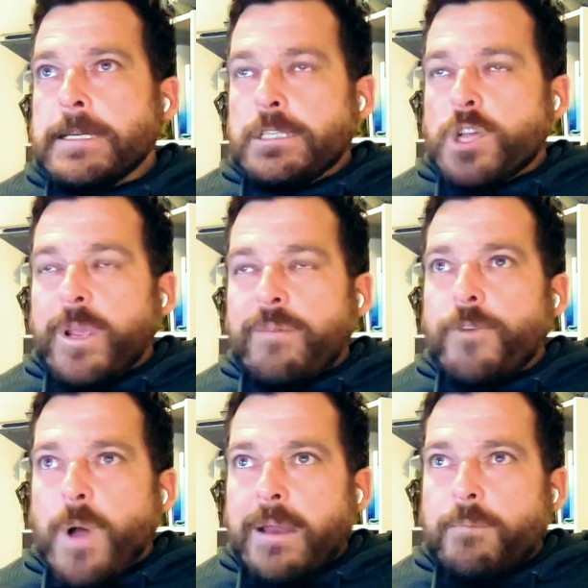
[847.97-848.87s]
So he
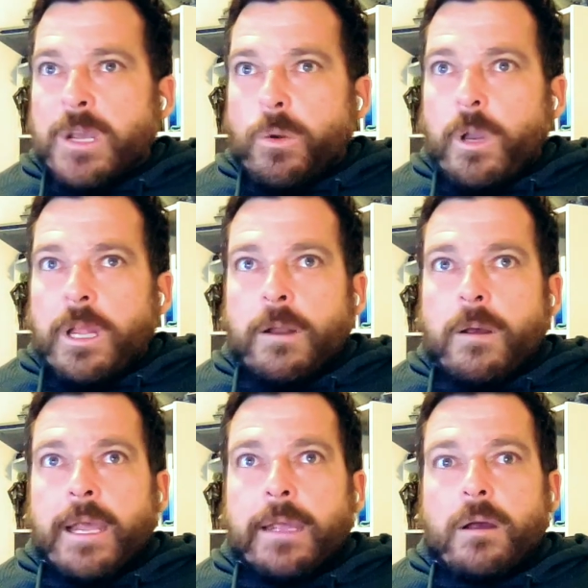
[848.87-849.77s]
invited me on, and
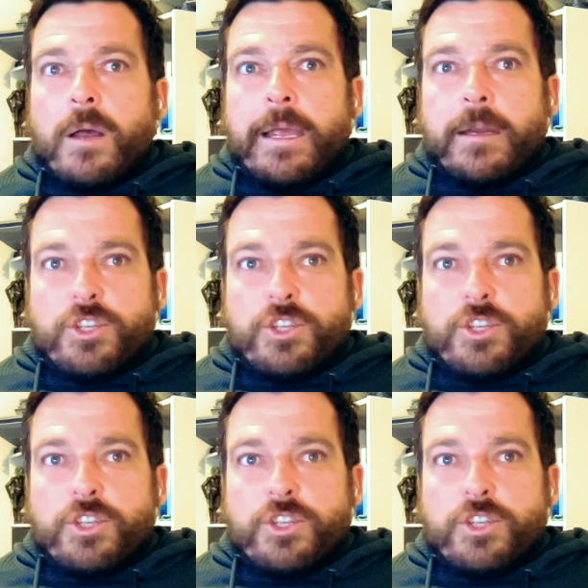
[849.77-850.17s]
I